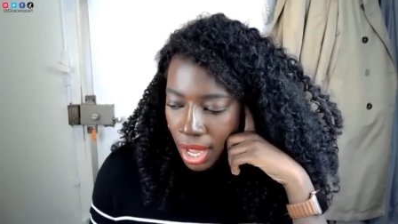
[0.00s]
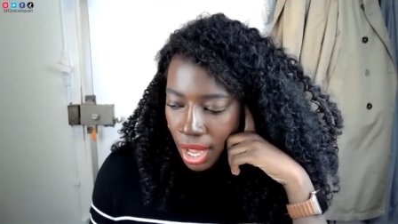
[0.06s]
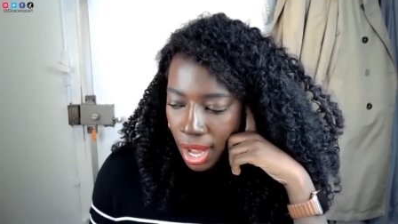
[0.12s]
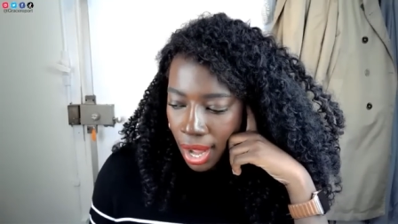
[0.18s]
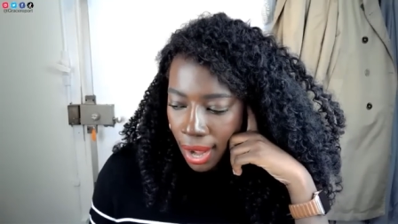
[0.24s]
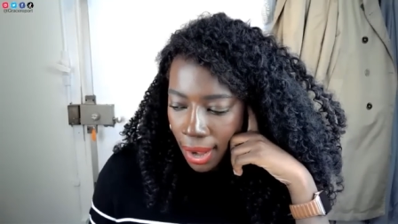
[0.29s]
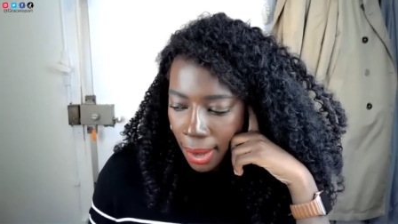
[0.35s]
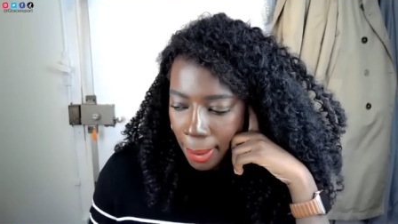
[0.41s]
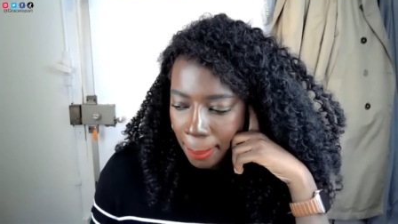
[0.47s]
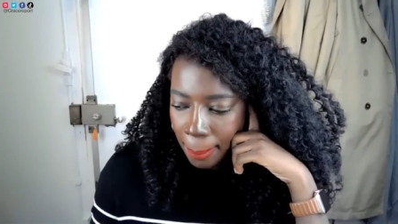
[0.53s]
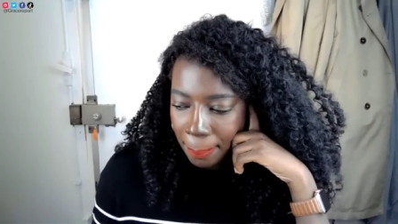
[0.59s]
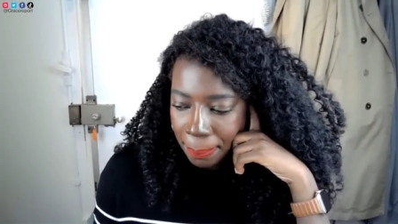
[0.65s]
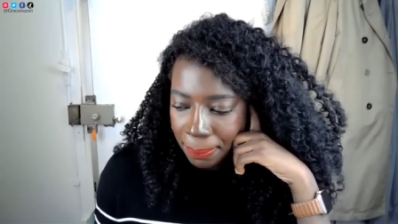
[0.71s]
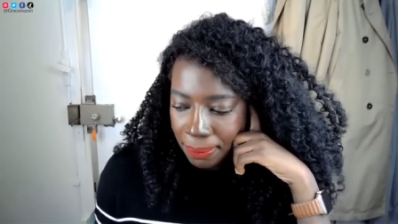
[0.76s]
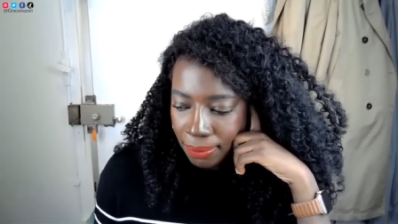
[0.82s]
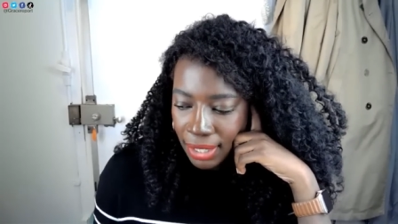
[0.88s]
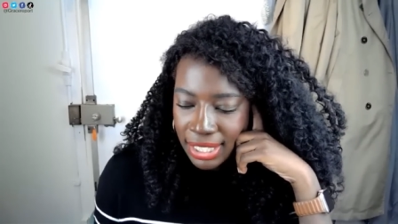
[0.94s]
Um,
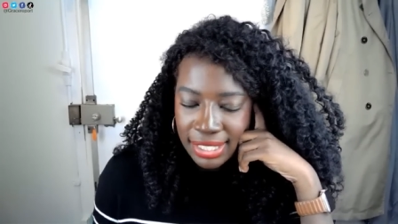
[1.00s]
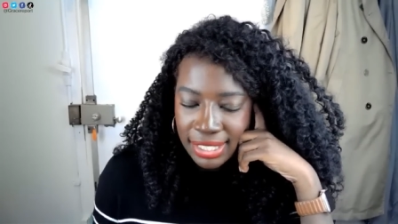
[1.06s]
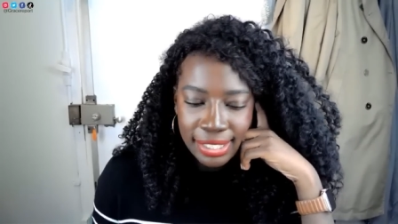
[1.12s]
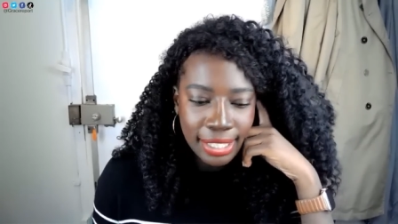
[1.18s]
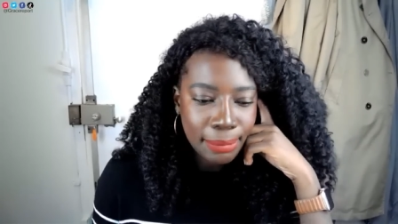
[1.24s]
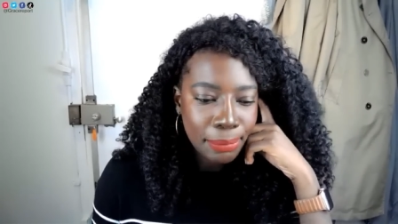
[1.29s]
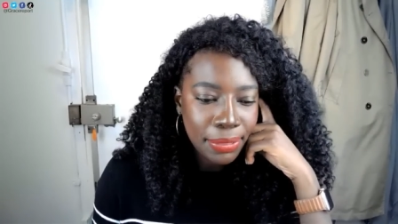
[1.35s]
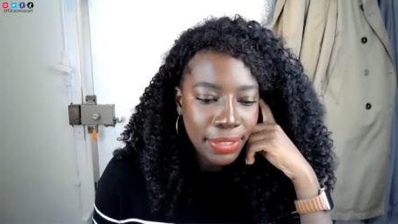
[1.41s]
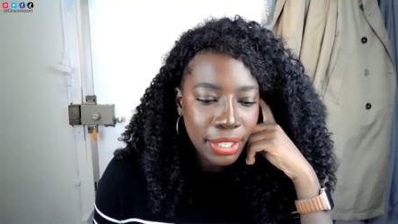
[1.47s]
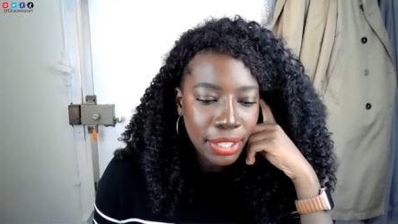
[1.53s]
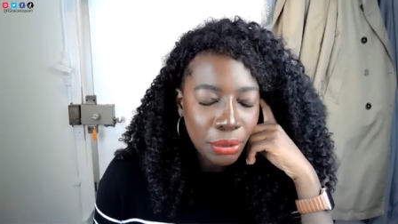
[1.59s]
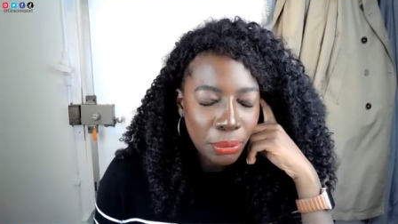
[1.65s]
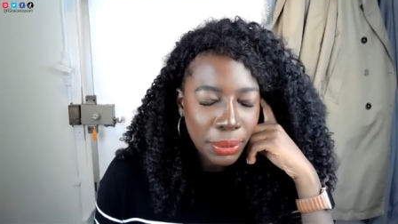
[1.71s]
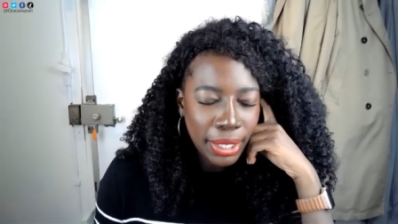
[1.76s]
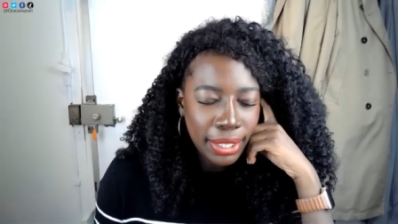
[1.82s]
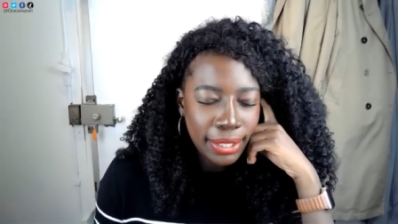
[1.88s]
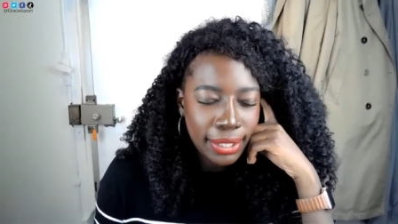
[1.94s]
and same thing
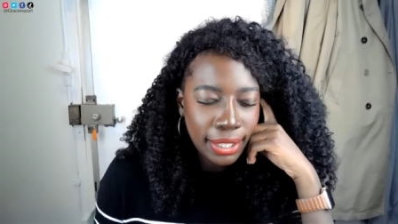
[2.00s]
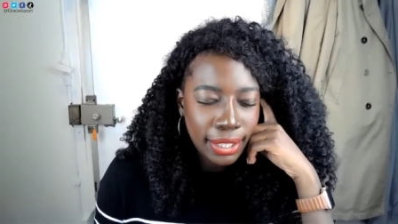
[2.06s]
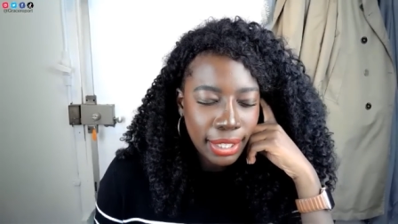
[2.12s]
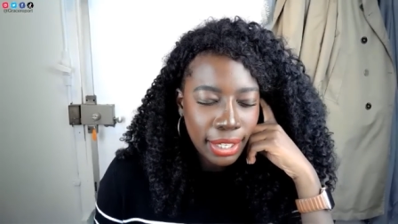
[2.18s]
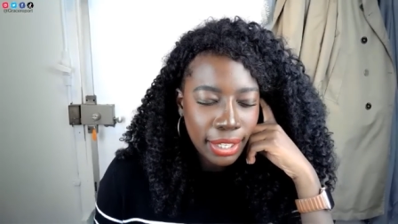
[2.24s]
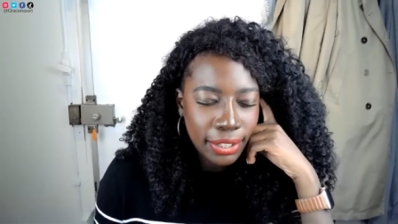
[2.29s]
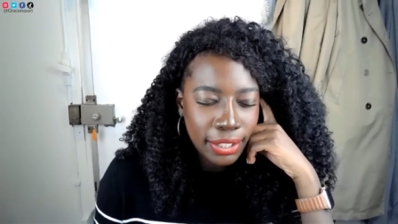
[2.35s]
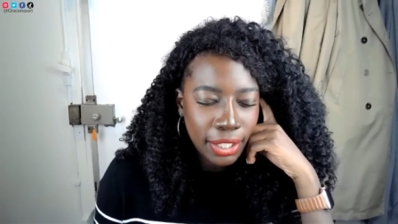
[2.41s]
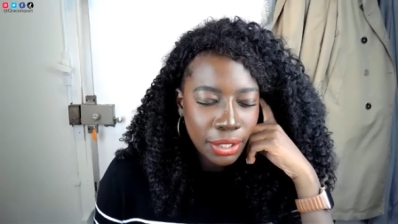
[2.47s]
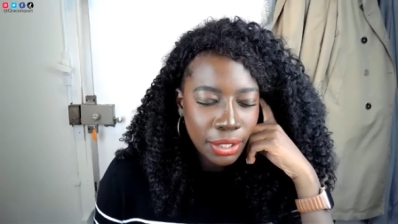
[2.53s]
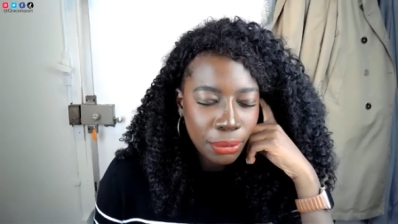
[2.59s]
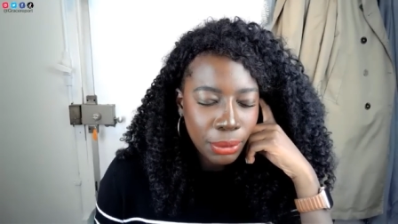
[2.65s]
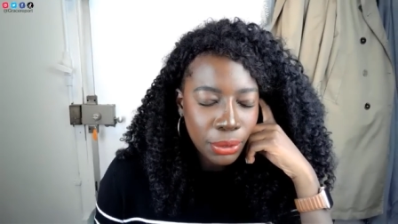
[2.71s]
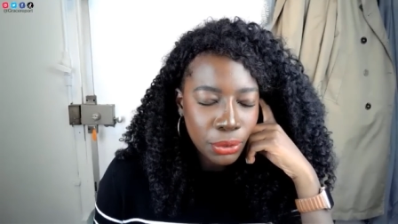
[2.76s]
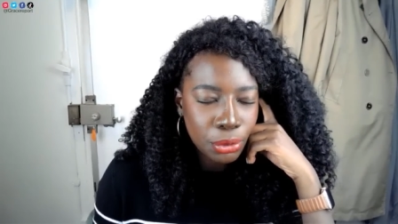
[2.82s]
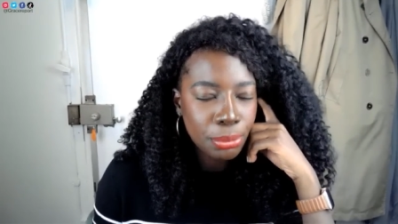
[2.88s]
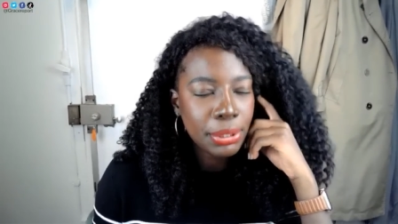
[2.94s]
with uh, the other one
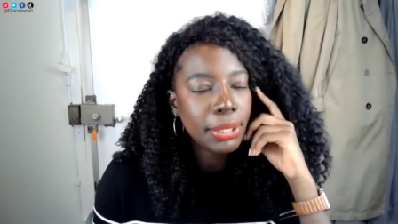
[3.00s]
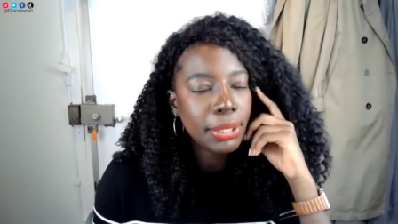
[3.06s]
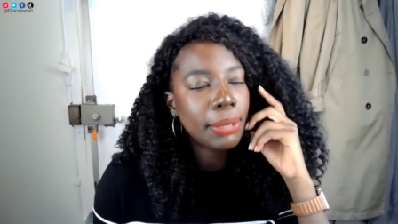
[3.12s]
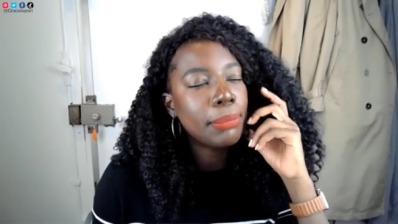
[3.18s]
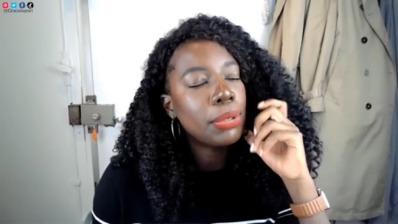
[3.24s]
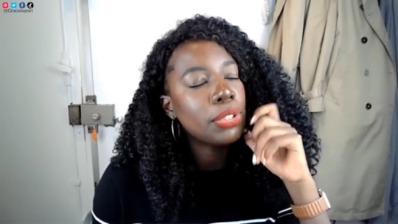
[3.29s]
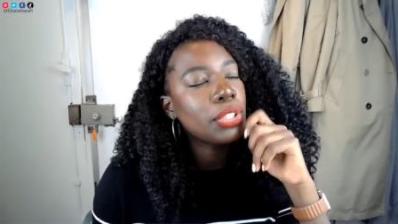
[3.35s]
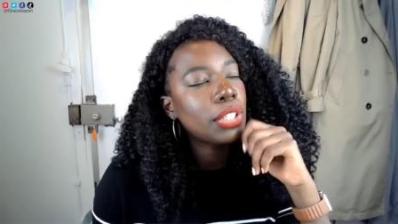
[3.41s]
who's being emotionally